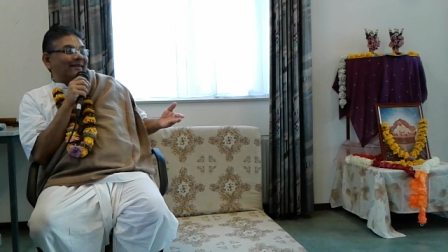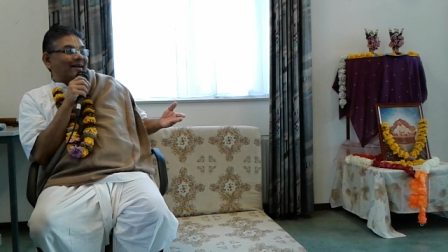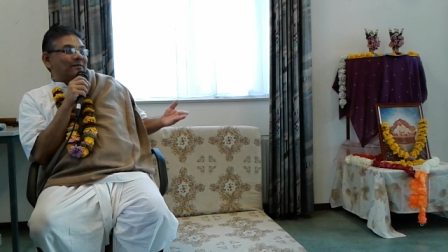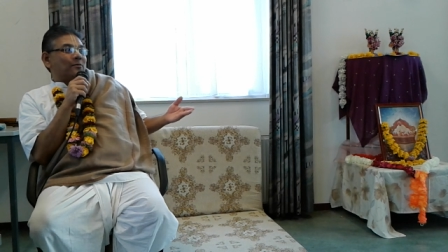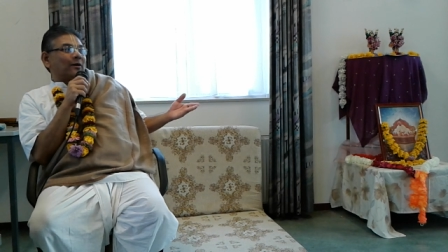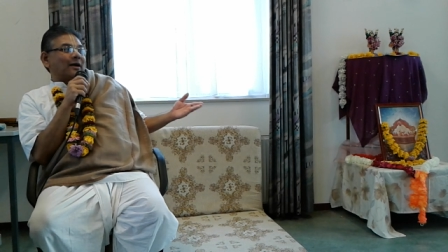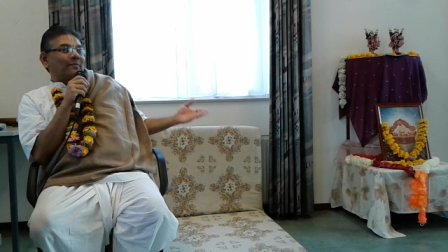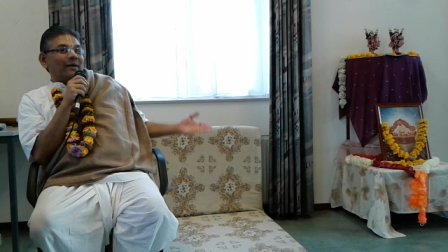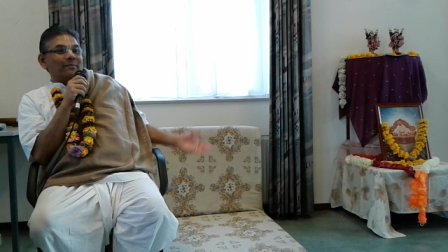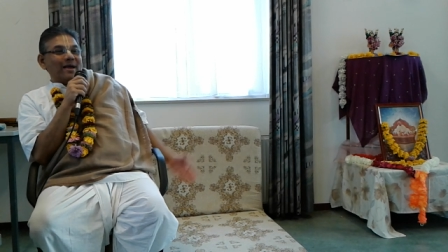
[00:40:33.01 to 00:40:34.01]
and you are
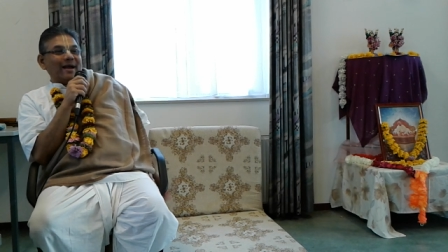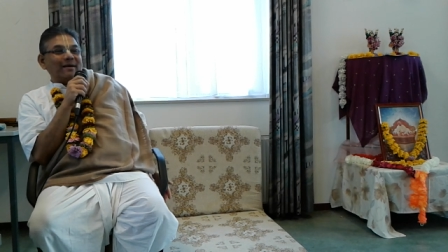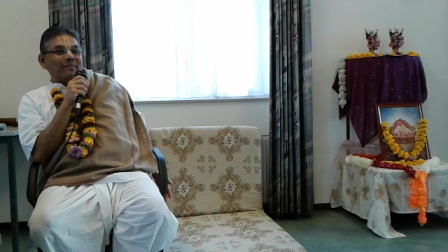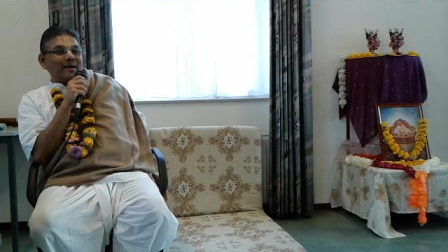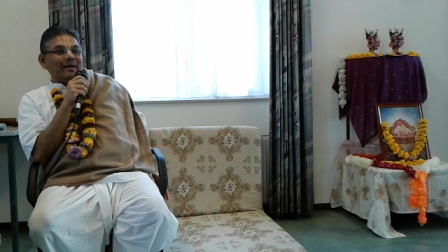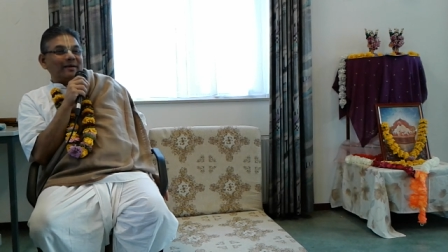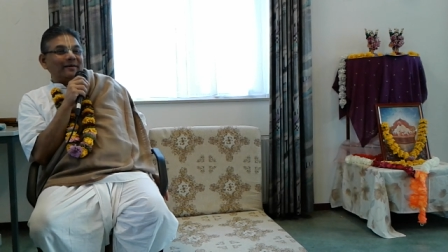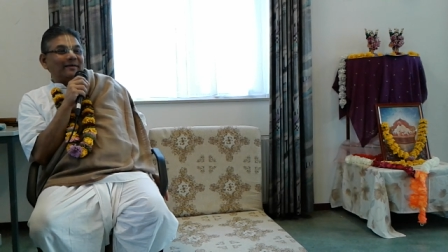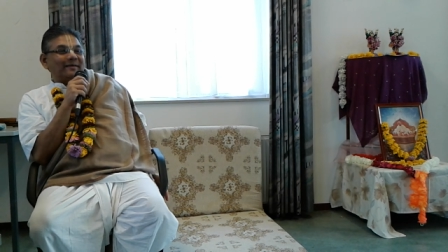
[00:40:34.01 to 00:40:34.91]
coming behind me.